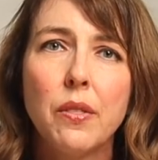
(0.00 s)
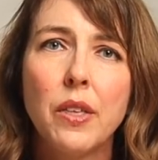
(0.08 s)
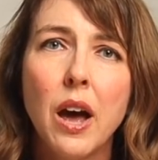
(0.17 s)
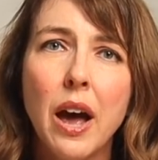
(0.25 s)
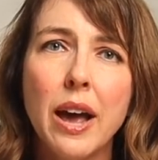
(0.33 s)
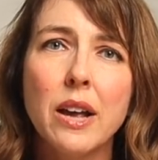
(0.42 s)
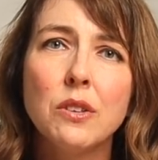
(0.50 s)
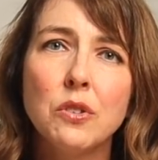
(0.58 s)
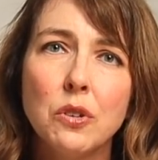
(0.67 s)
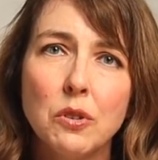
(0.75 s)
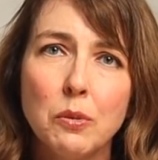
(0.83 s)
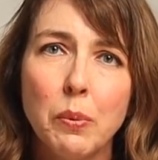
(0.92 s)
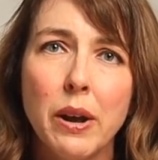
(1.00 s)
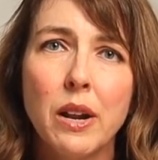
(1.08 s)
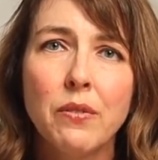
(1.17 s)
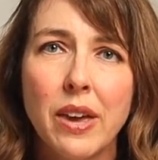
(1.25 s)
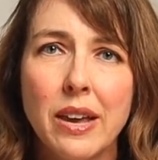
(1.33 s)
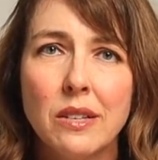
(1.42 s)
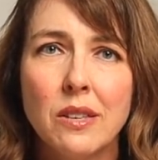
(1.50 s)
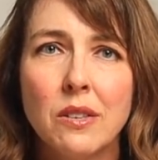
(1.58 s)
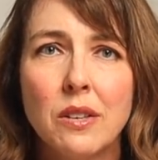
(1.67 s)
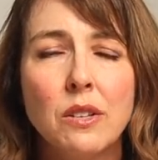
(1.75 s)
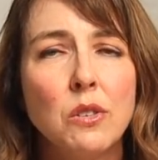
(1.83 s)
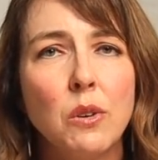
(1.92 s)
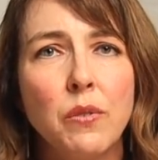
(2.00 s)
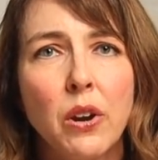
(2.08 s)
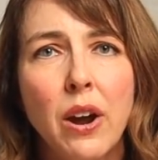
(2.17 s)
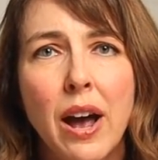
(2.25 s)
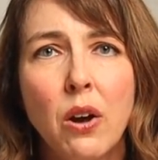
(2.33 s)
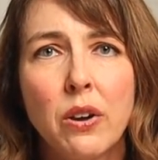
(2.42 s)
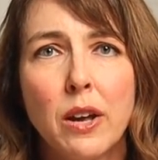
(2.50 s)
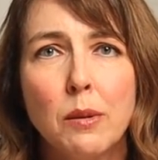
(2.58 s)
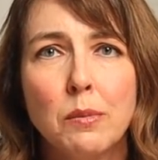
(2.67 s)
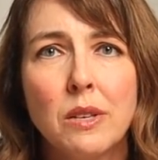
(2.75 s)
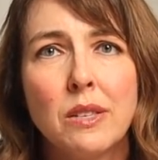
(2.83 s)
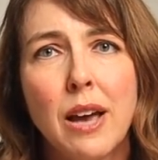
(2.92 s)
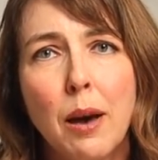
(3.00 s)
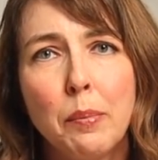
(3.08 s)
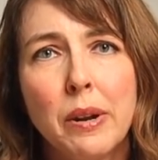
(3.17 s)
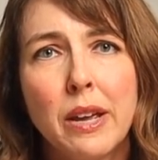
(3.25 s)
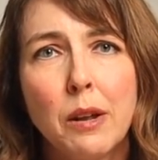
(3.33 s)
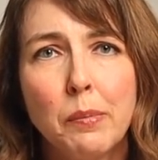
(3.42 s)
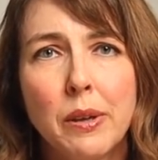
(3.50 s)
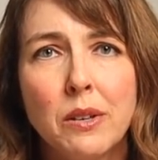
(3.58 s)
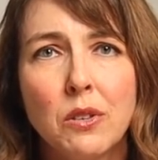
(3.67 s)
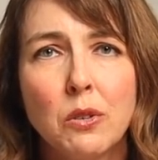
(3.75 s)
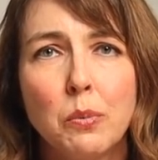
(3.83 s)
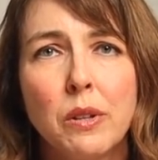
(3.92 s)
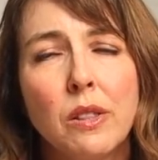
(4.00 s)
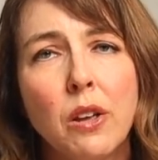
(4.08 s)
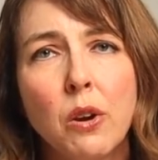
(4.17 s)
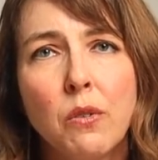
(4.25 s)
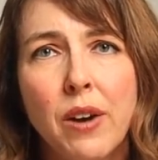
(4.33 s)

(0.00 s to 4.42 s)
The highest spread of cases and severe outcomes is happening in places with low